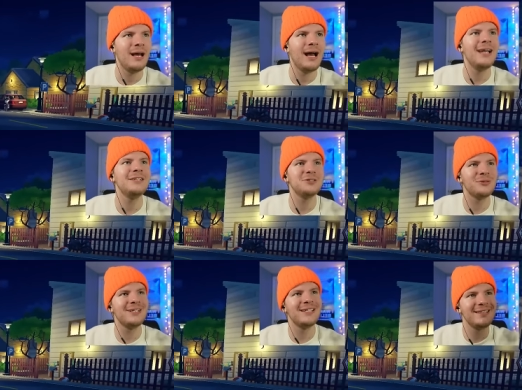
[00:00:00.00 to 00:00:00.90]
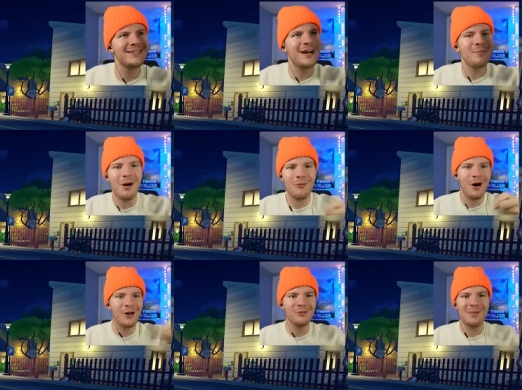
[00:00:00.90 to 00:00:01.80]
How you doing? I'm out
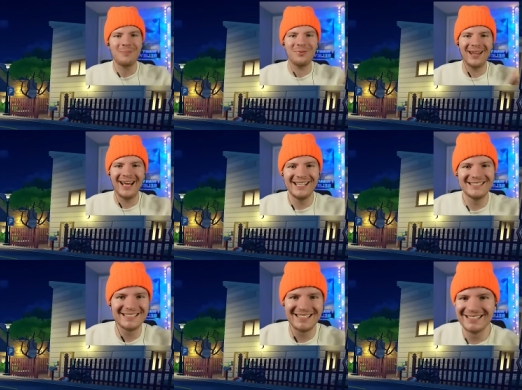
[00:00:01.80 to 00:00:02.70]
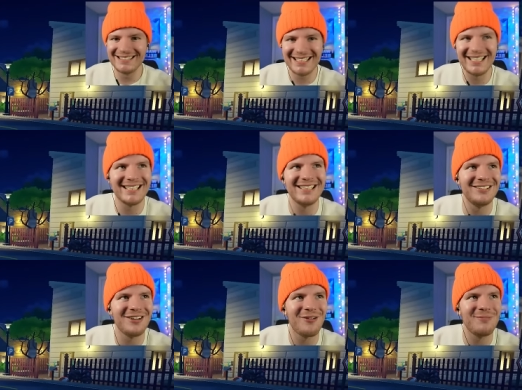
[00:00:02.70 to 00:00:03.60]
watering my plants and shit, you
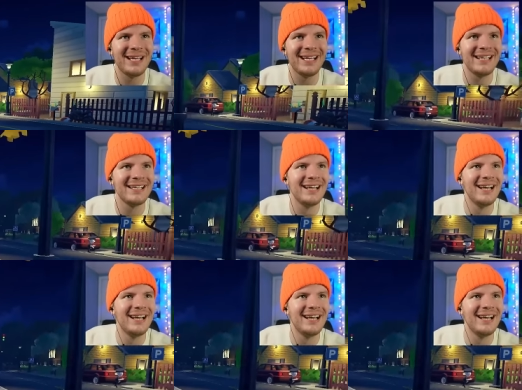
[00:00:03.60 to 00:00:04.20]
know me.